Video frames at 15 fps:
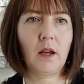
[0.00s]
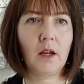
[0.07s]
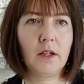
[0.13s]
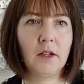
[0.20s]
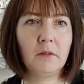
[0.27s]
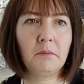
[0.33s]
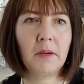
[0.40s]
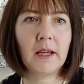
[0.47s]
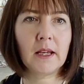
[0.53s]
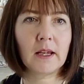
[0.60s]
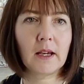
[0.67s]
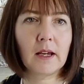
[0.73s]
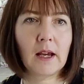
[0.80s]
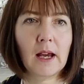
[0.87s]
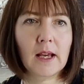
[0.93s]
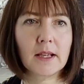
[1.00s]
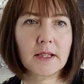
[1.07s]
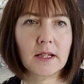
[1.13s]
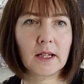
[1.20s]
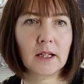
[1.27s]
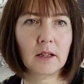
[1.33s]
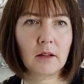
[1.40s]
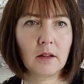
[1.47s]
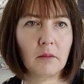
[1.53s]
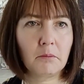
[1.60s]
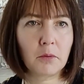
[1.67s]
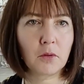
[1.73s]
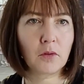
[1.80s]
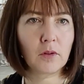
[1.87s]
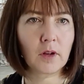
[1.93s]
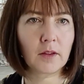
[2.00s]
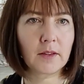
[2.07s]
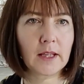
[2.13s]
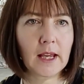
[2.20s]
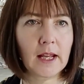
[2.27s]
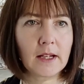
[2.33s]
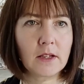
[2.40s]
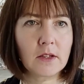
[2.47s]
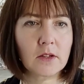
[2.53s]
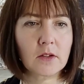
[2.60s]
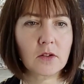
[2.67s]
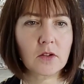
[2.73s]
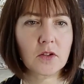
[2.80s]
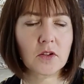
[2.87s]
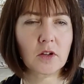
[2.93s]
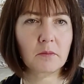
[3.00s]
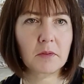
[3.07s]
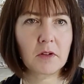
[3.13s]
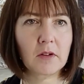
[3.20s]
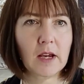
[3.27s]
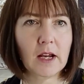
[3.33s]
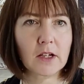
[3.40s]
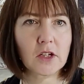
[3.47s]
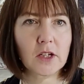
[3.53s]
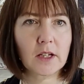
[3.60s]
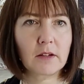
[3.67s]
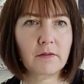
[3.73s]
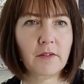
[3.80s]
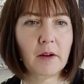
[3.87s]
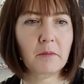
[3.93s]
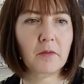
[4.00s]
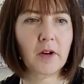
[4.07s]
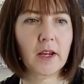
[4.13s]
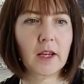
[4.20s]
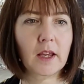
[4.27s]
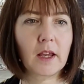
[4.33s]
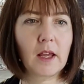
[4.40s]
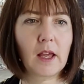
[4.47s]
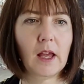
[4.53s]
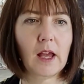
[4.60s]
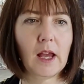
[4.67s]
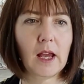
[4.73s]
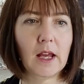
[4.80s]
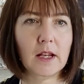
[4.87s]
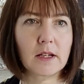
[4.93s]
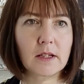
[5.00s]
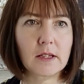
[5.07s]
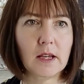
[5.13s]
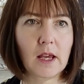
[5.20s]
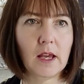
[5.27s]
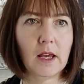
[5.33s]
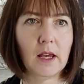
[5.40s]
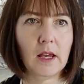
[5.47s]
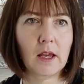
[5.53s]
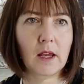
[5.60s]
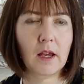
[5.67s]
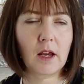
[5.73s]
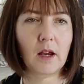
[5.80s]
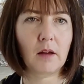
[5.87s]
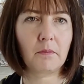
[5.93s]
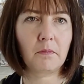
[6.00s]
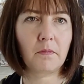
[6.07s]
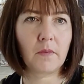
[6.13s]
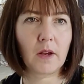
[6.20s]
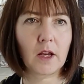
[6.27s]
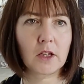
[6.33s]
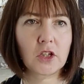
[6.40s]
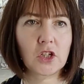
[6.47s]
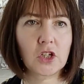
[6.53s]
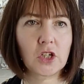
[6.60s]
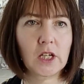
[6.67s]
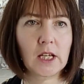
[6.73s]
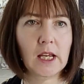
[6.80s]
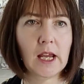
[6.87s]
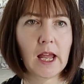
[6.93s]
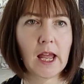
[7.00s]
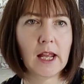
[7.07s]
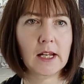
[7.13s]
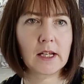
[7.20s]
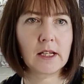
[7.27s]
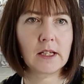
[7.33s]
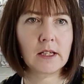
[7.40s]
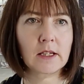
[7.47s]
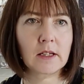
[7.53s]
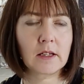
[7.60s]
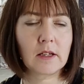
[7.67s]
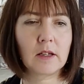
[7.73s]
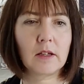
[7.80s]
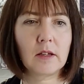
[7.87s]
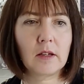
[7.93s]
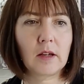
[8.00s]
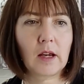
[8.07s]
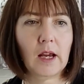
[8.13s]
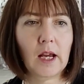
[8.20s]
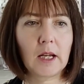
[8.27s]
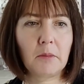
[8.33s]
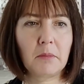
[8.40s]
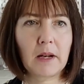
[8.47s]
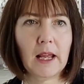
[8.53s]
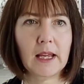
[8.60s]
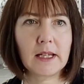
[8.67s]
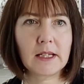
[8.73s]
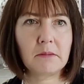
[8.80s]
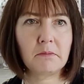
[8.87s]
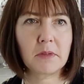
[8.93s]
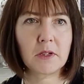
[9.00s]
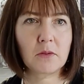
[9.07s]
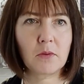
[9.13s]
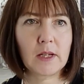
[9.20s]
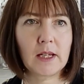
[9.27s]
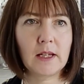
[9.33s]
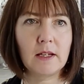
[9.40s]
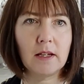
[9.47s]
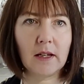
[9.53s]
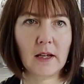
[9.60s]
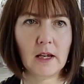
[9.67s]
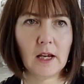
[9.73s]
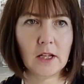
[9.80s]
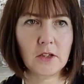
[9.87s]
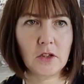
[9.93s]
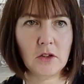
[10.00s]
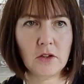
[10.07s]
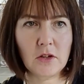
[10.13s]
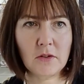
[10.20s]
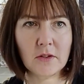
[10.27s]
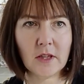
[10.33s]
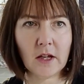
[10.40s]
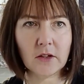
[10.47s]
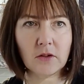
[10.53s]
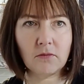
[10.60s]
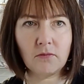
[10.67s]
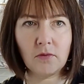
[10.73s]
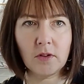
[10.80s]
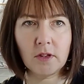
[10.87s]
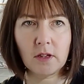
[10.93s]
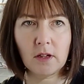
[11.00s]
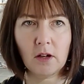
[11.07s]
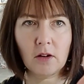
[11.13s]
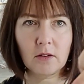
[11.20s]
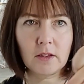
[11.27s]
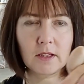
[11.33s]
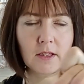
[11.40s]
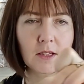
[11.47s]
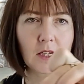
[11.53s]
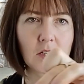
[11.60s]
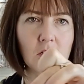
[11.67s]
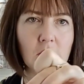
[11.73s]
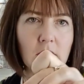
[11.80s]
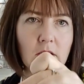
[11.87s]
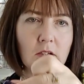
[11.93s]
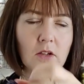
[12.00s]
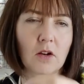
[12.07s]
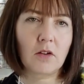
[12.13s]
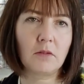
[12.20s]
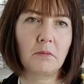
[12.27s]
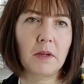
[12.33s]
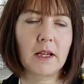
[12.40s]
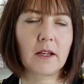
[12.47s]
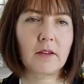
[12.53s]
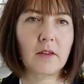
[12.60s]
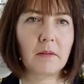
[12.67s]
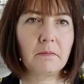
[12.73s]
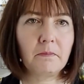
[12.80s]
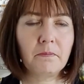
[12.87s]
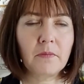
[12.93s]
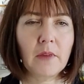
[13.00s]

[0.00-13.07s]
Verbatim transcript: An unpicker has a little ball on the end to stop you catching the fabric, and uh, a sheer end and a blade in between, and you use that to run along the stitches to unpick them.